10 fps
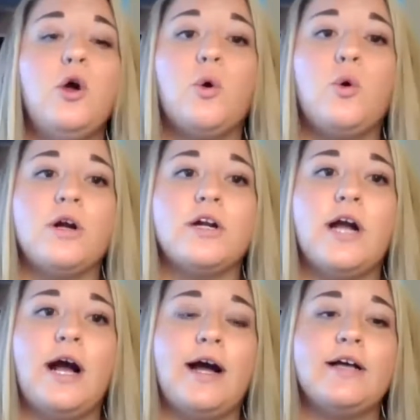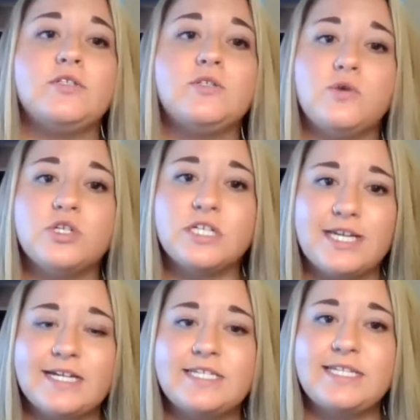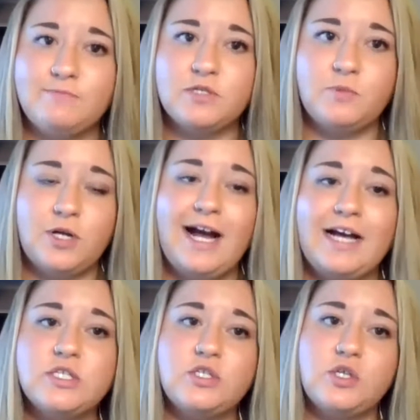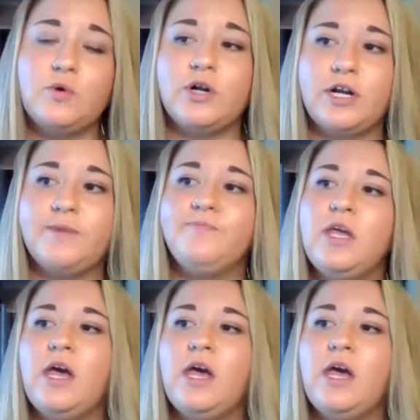or socially acceptable as a donor.